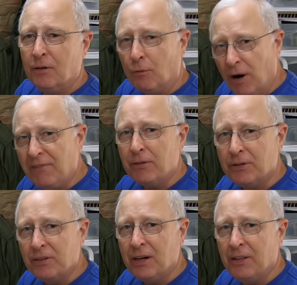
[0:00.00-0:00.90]

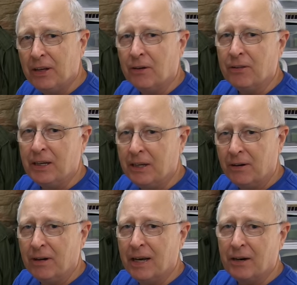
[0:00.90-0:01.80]
reference anything on the
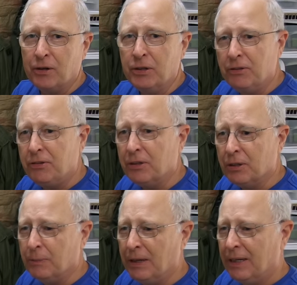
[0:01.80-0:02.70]
internet or
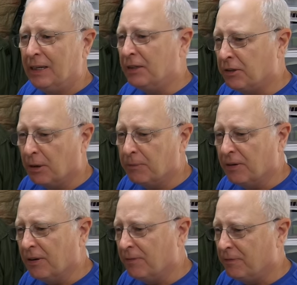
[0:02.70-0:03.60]
YouTube in terms
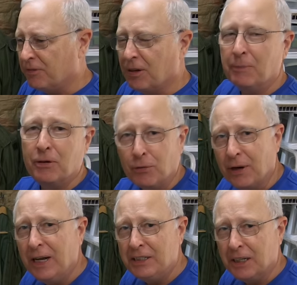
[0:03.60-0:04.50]
of some
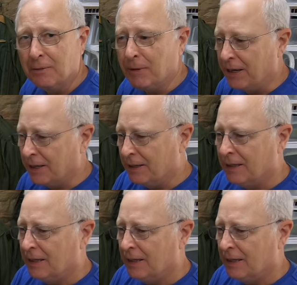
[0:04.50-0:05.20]
creation I'm making,